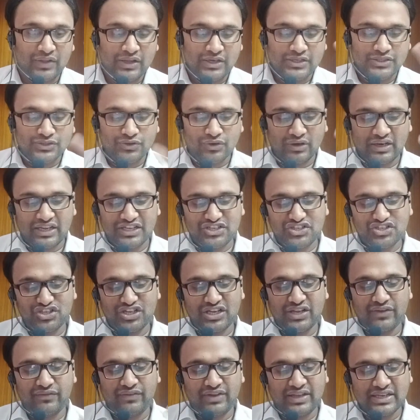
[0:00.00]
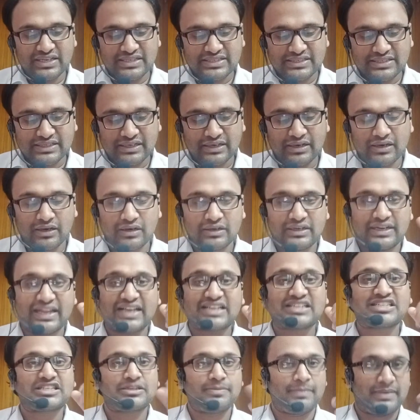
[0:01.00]
So lascivious
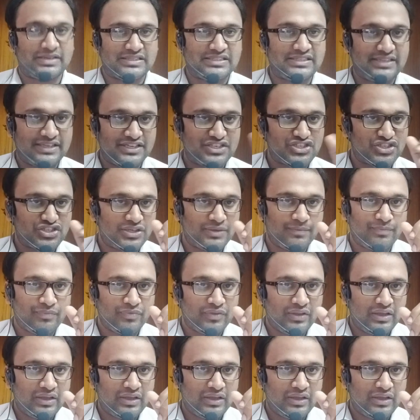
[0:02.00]
text message.